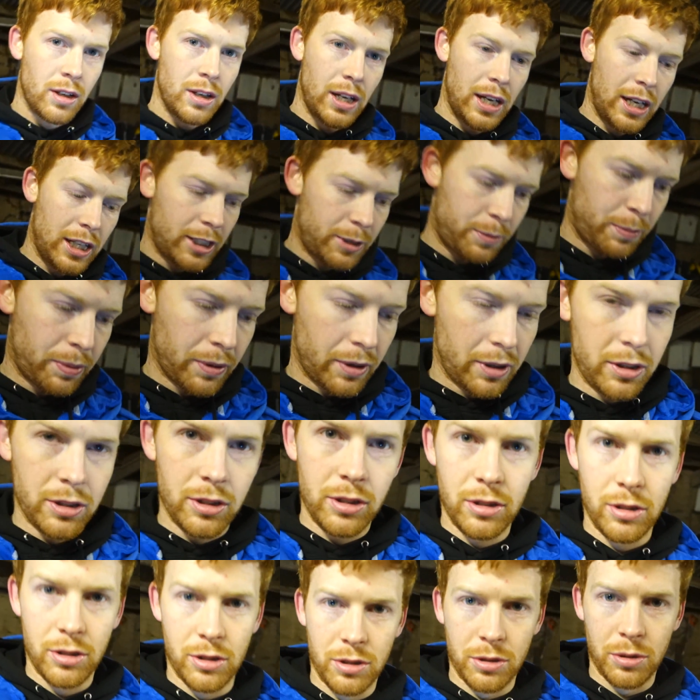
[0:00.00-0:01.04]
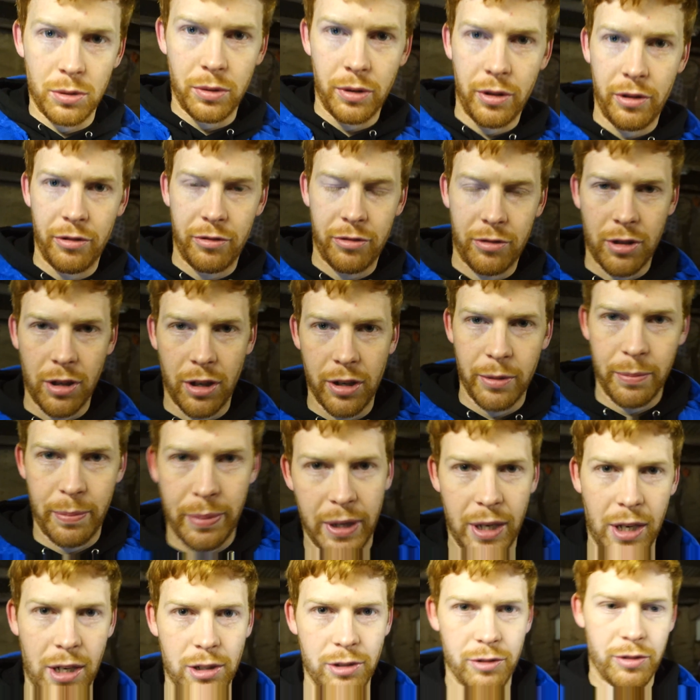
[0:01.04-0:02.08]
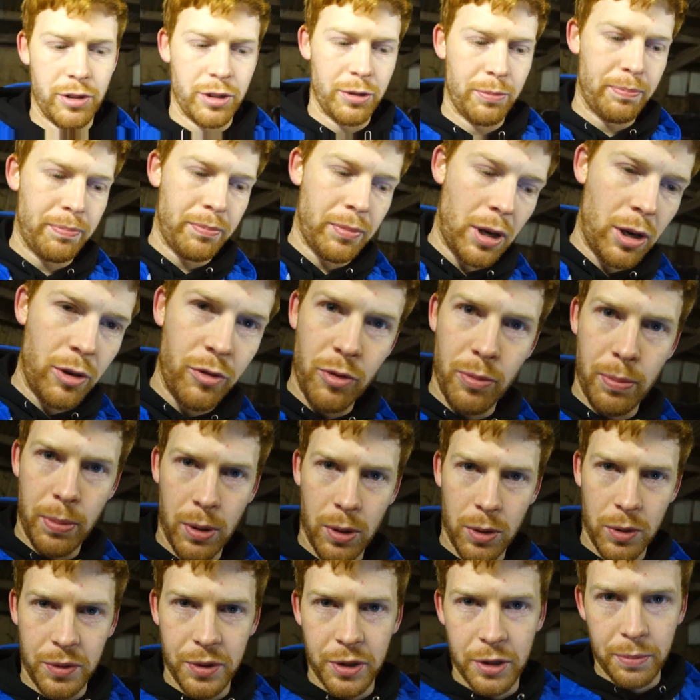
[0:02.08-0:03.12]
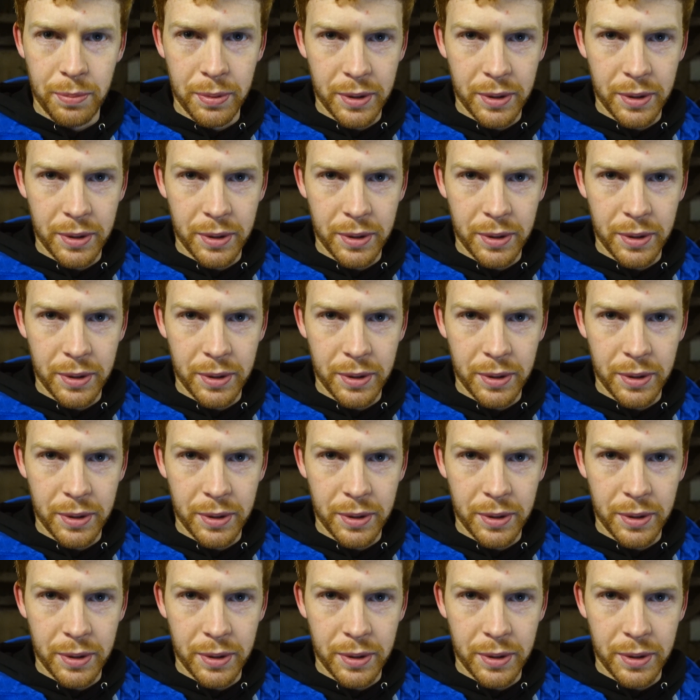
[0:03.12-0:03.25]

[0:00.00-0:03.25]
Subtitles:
As per usual, we've gone a bit overboard with the